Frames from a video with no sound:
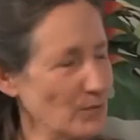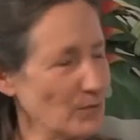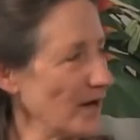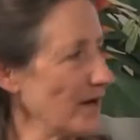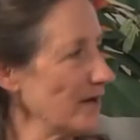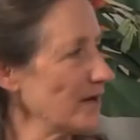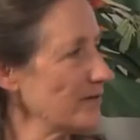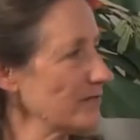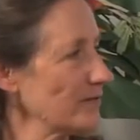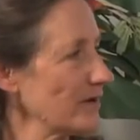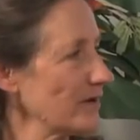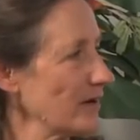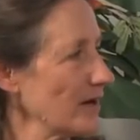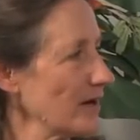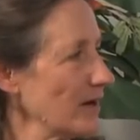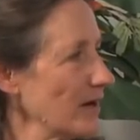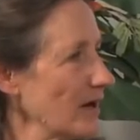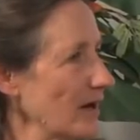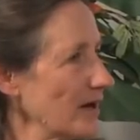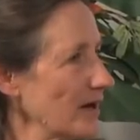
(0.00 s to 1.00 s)
wave.
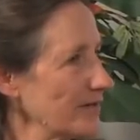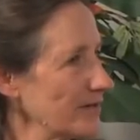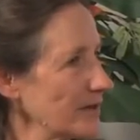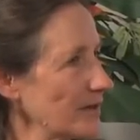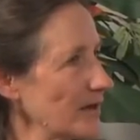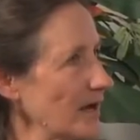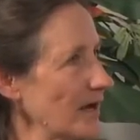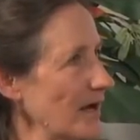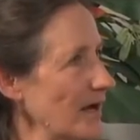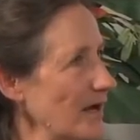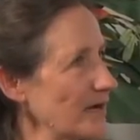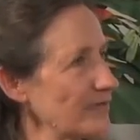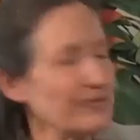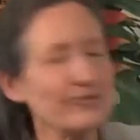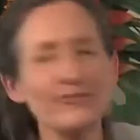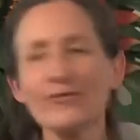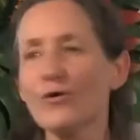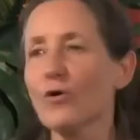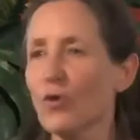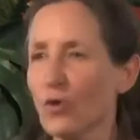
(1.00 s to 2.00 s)
I think I had
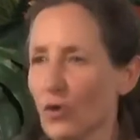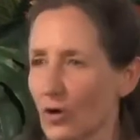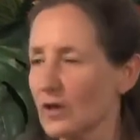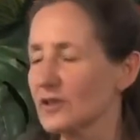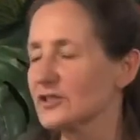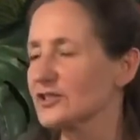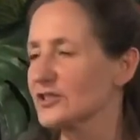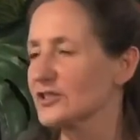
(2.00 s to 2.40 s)
4